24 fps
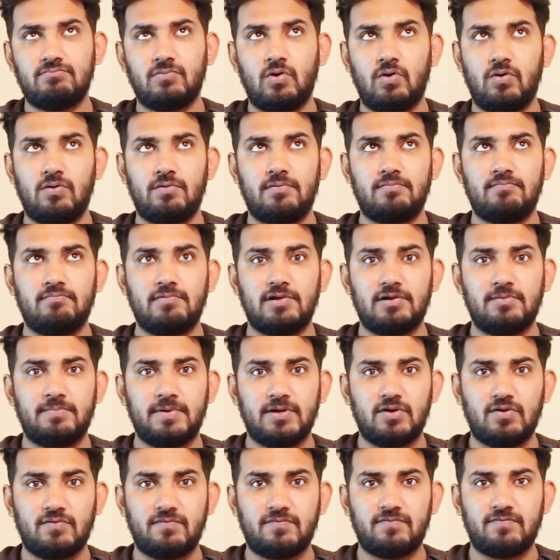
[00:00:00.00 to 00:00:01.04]
or a little
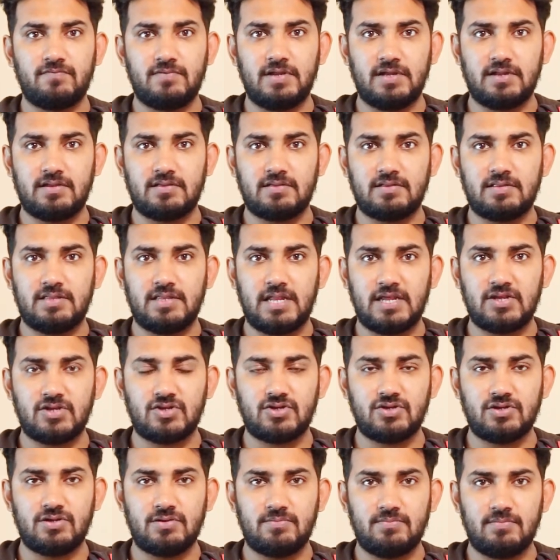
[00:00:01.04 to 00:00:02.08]
bit of like
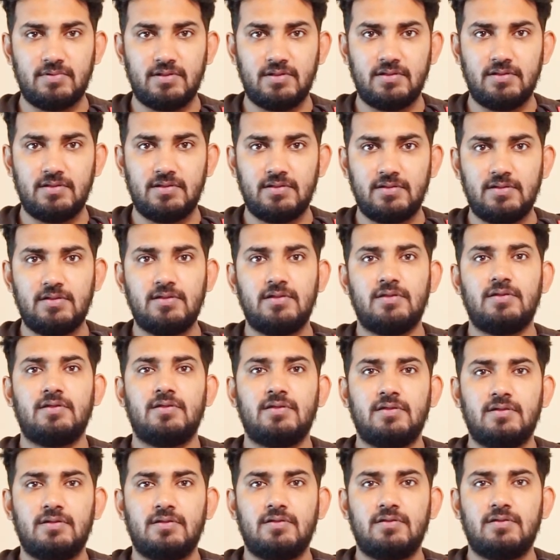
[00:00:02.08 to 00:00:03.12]
textured
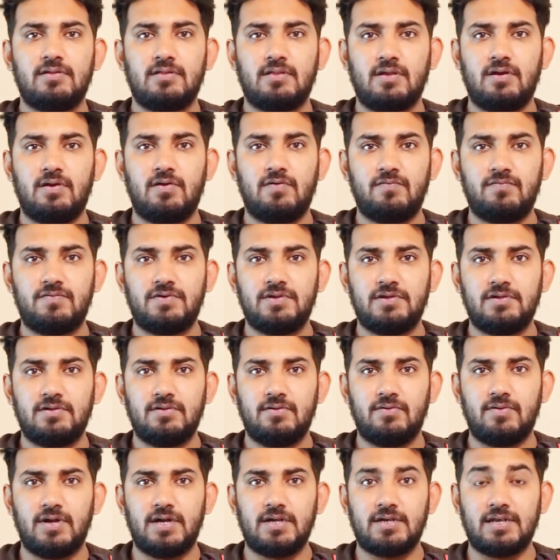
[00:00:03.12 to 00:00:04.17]
curved.
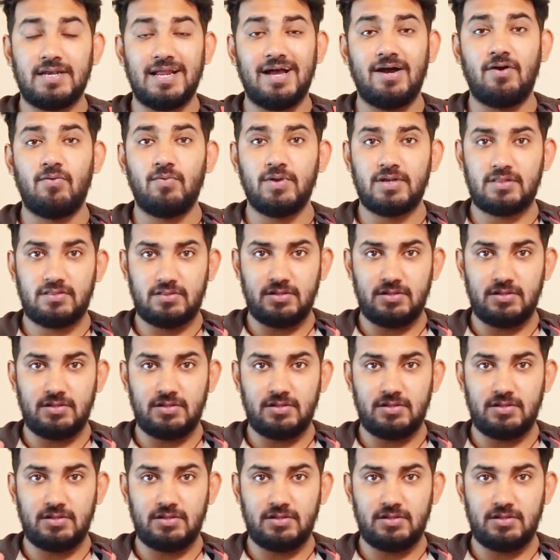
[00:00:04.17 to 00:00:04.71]
Alright, now